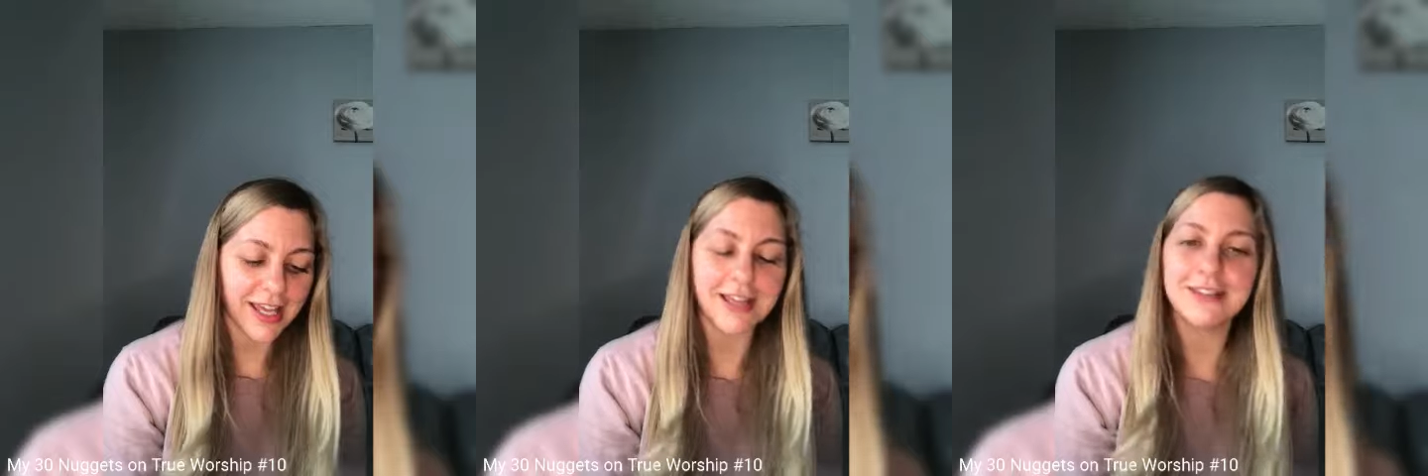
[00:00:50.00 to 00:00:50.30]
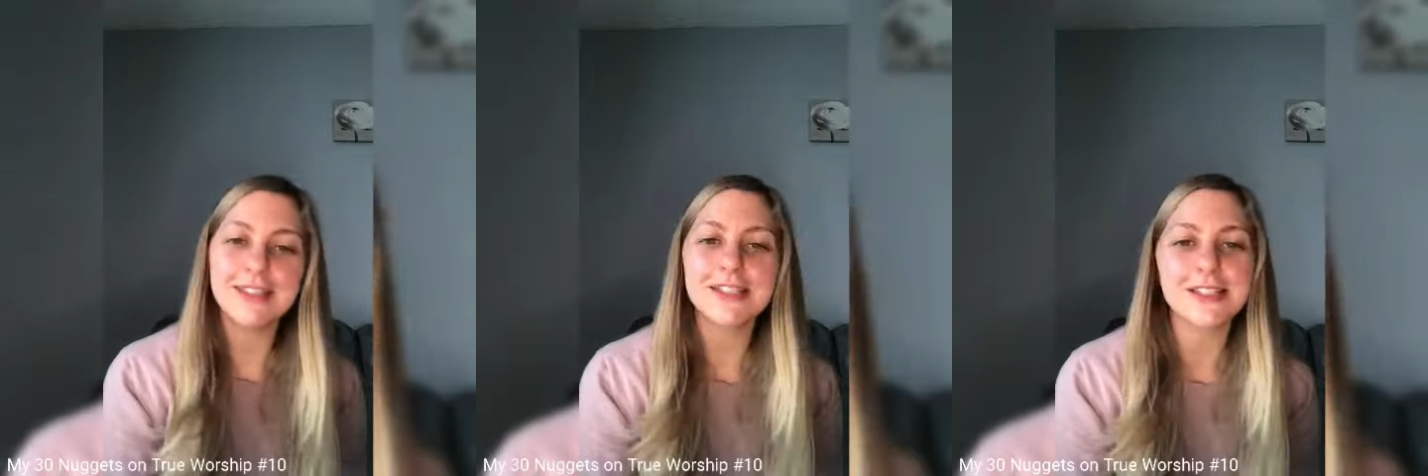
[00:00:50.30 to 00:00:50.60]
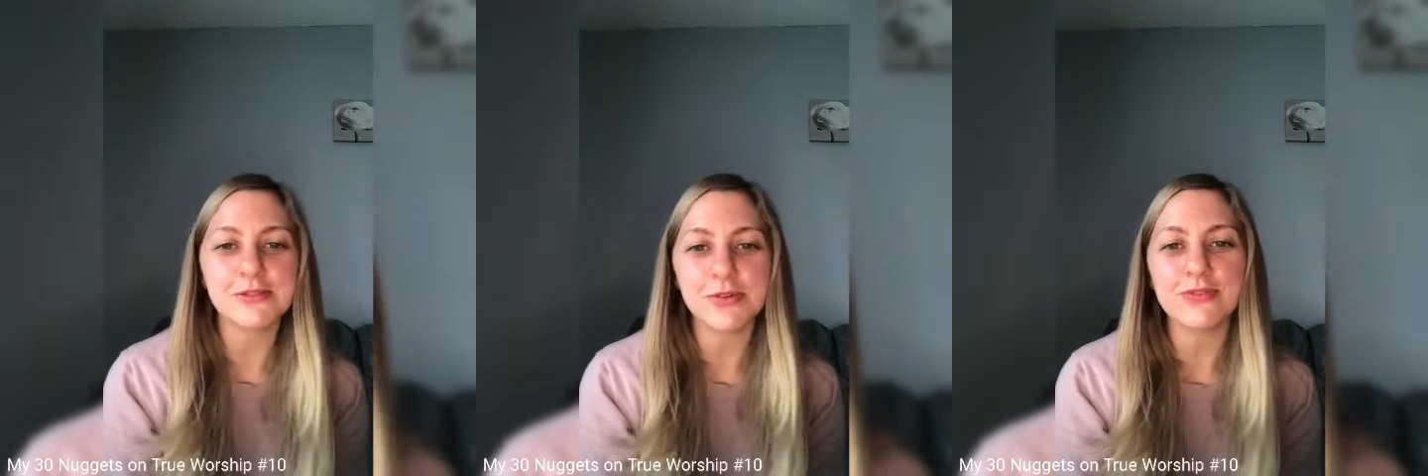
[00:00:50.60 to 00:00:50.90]
and
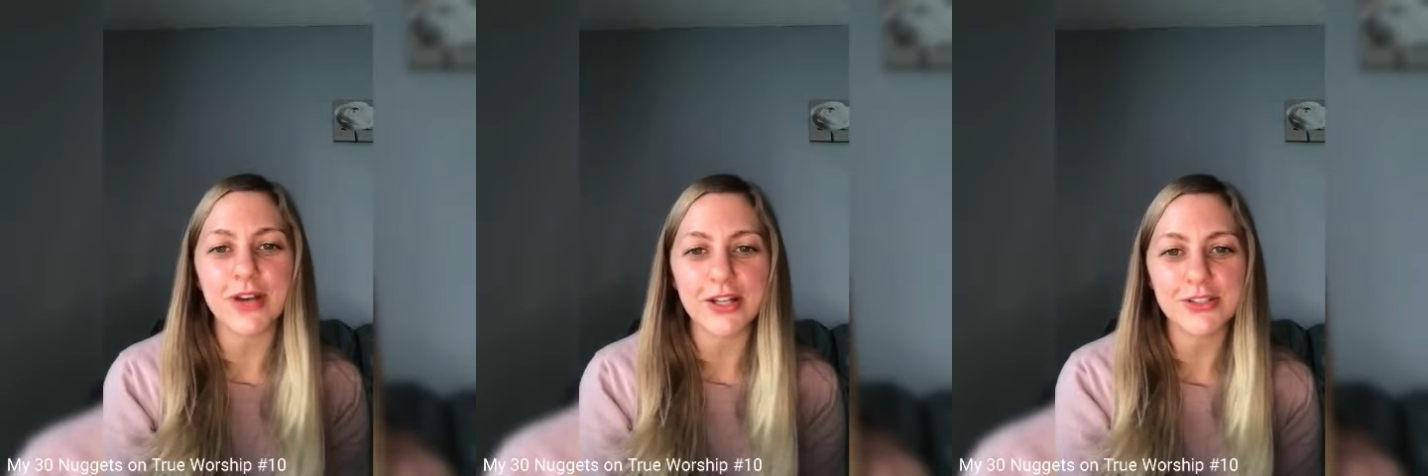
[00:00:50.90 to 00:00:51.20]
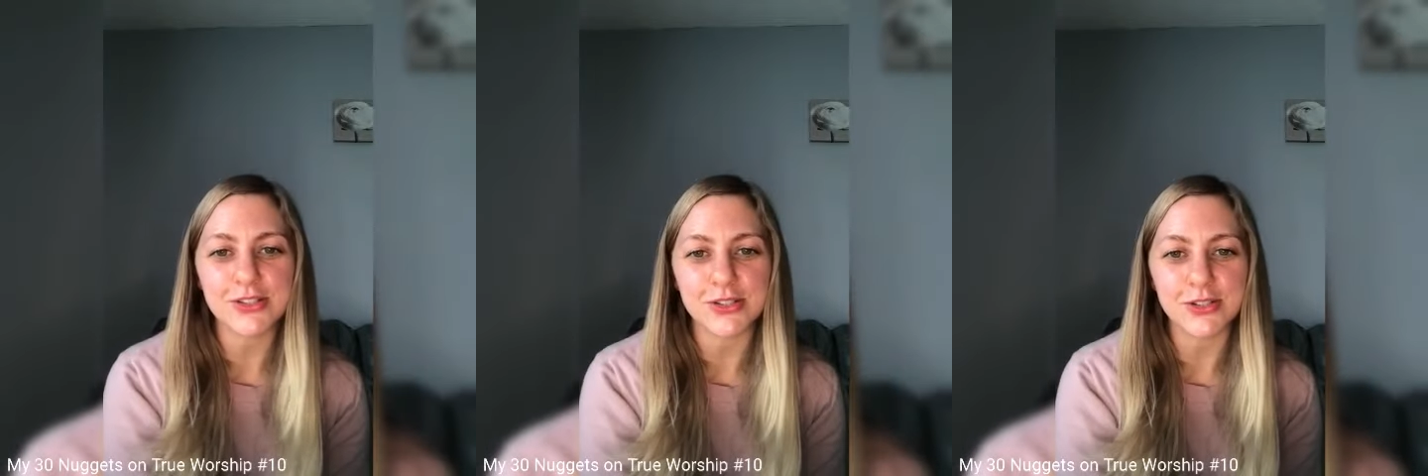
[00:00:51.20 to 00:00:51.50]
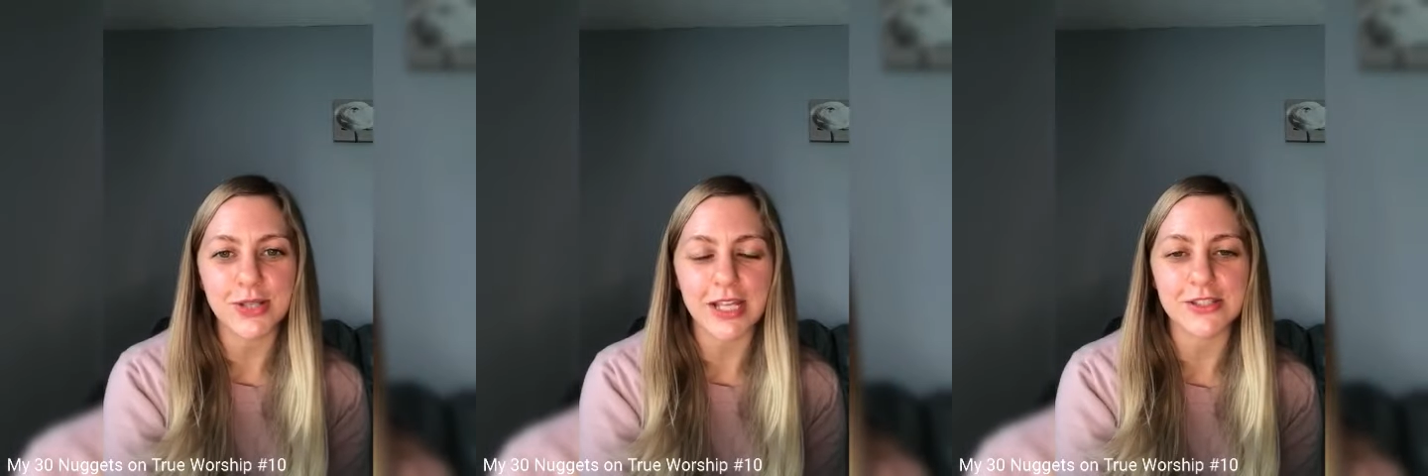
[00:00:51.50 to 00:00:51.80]
this is referred
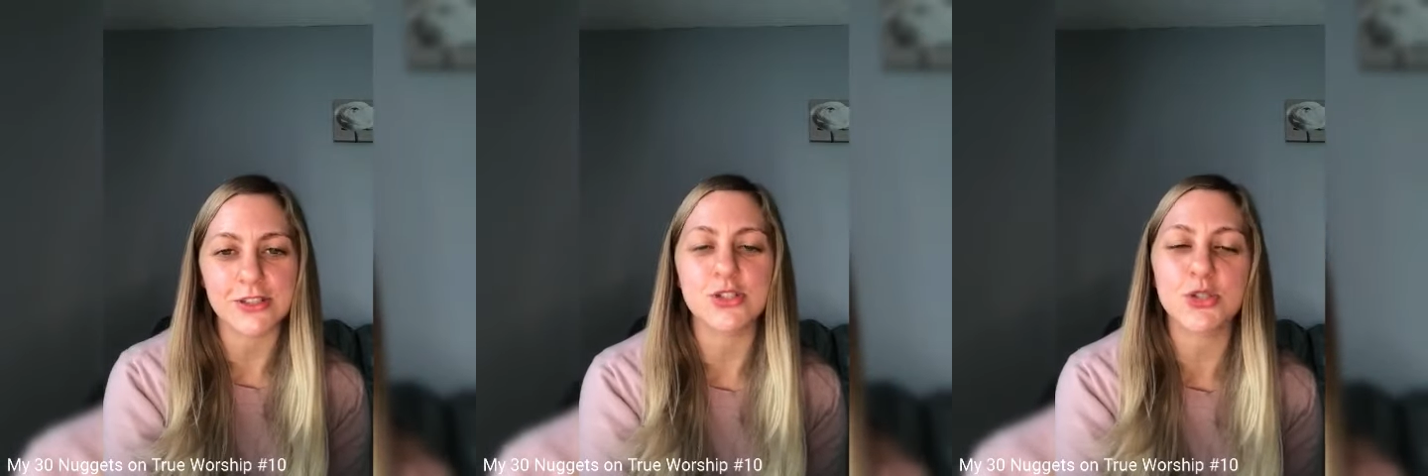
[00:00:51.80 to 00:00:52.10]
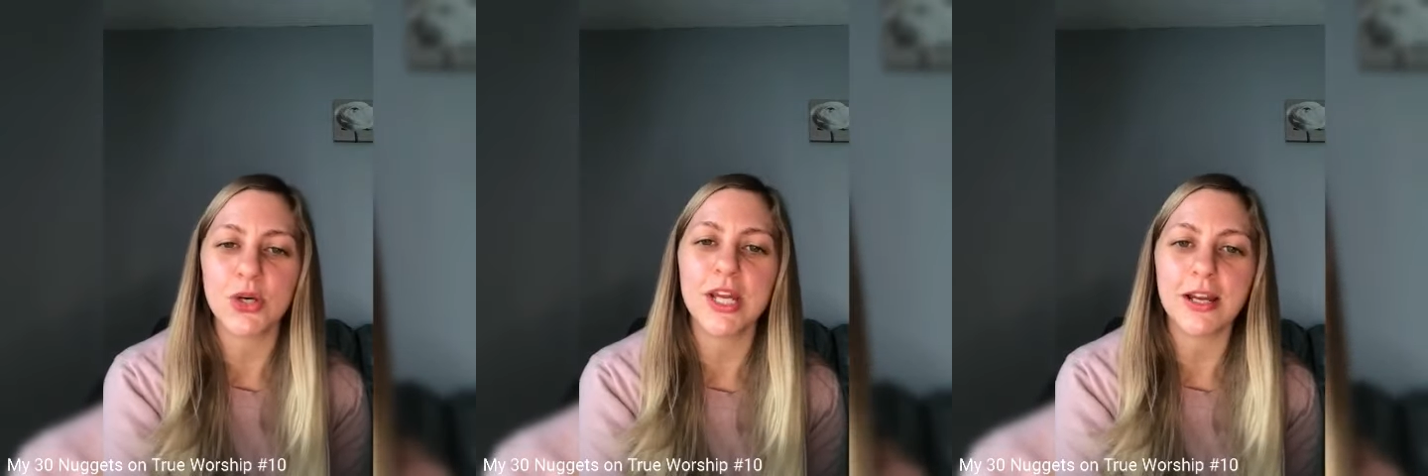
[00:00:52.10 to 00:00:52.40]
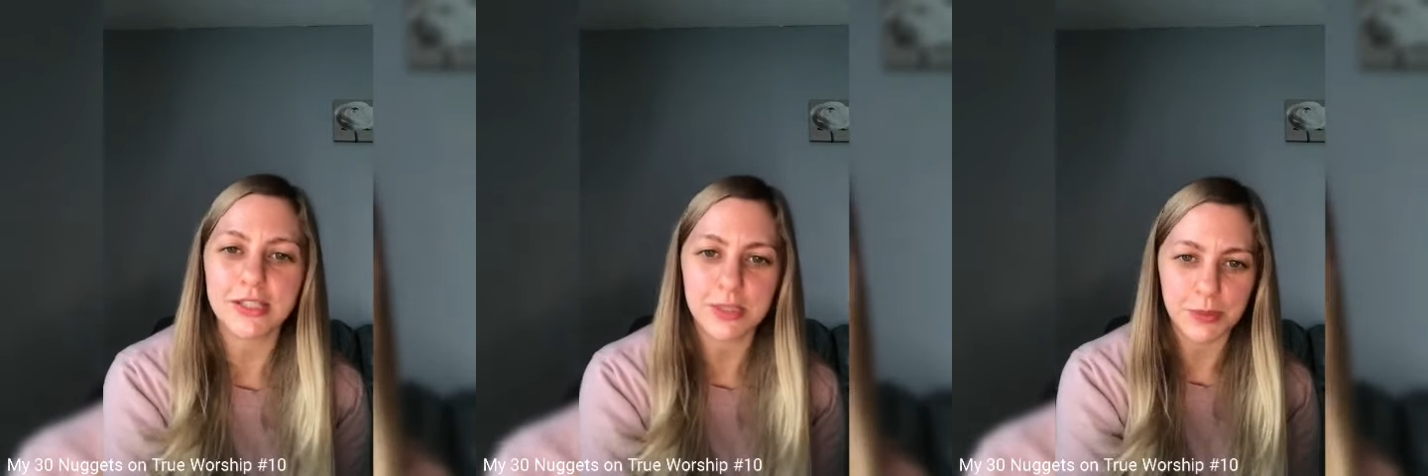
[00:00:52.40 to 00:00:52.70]
to as the joy
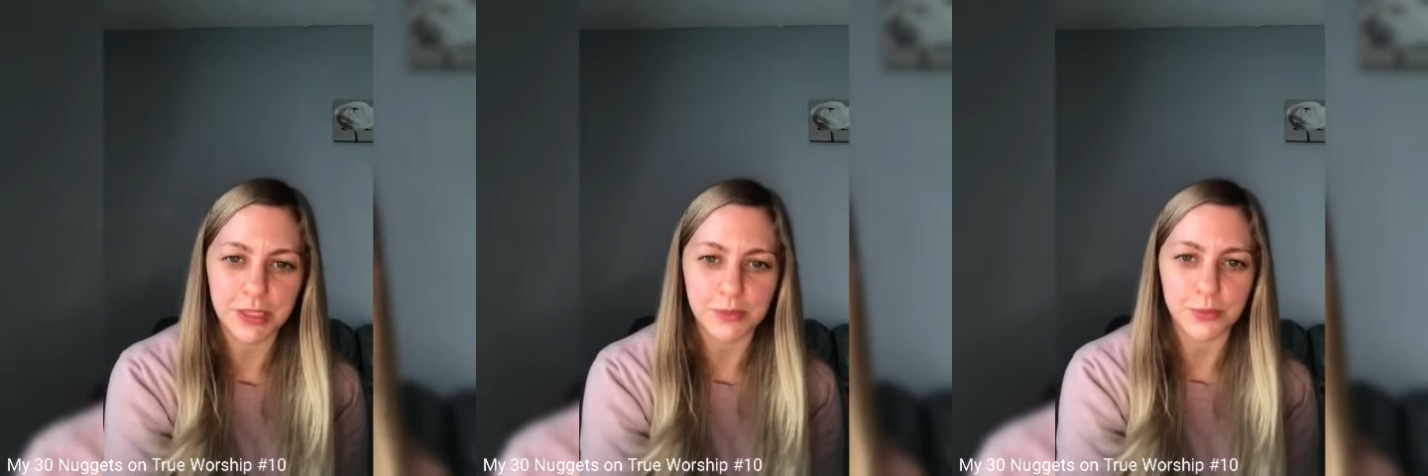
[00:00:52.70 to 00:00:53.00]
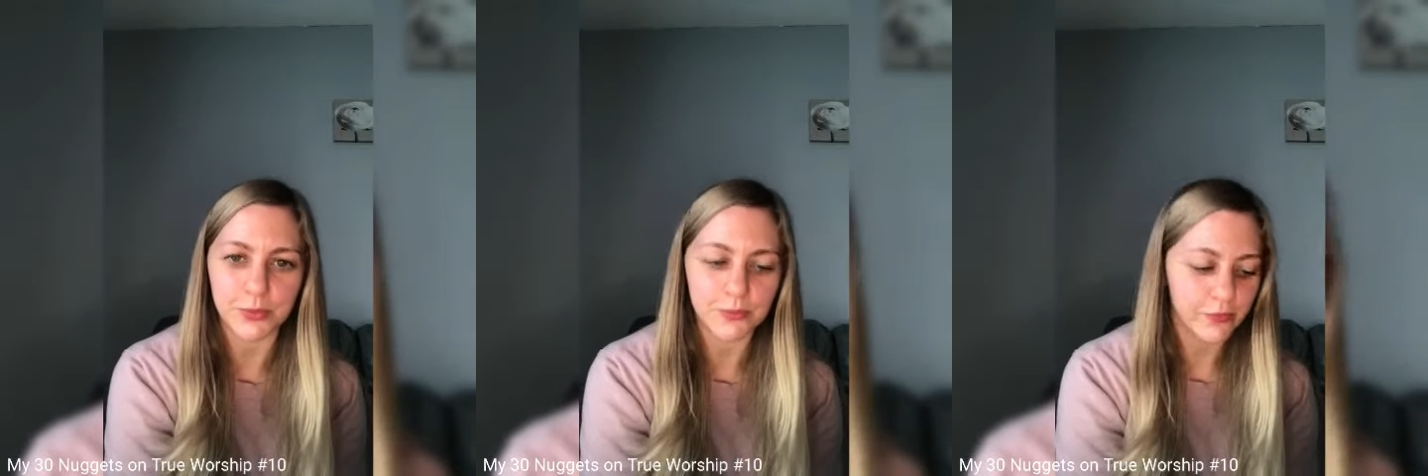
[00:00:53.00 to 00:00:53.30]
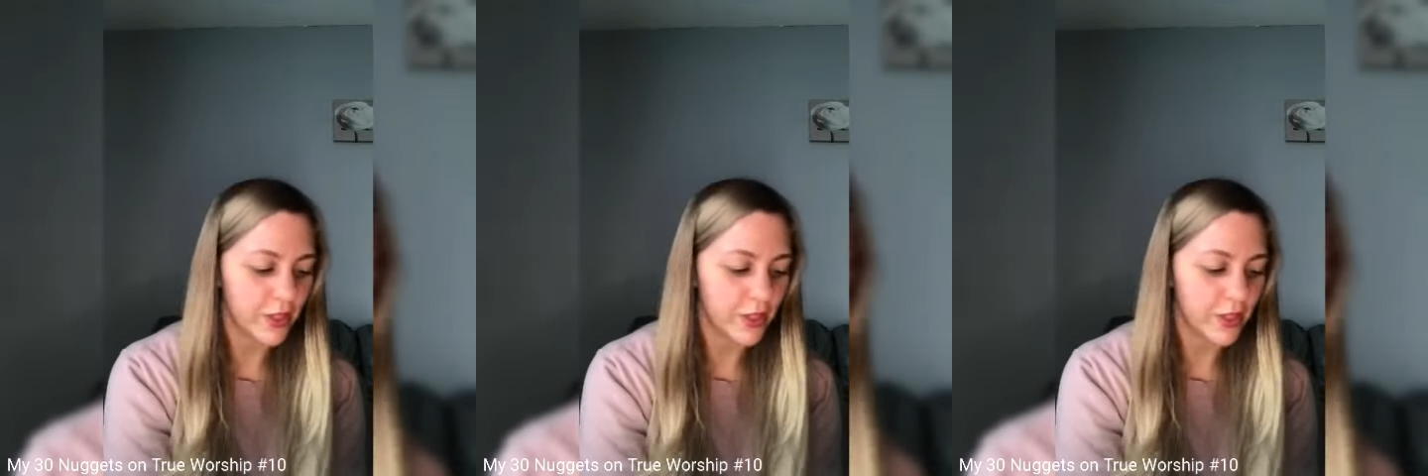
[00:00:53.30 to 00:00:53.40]
unspeakable,